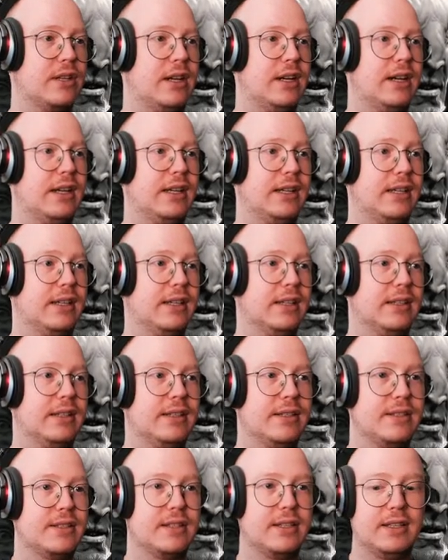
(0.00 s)
like uh,
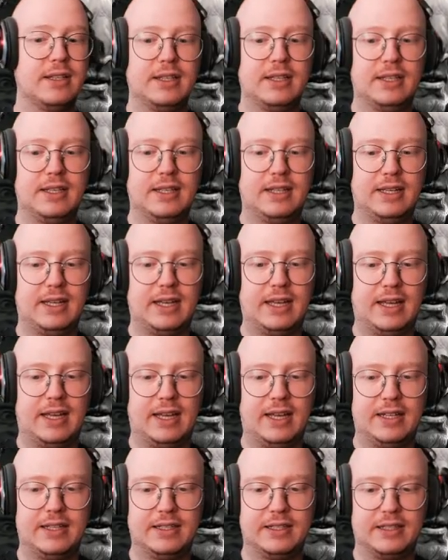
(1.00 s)
this,
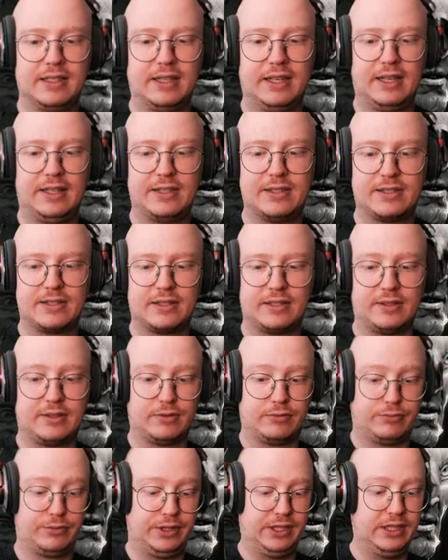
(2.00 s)
and it's it's
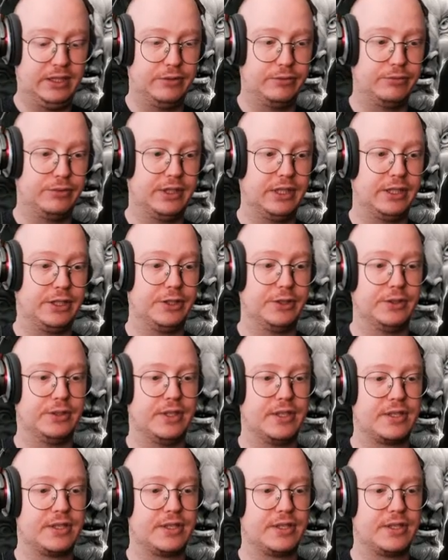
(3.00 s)
a really really good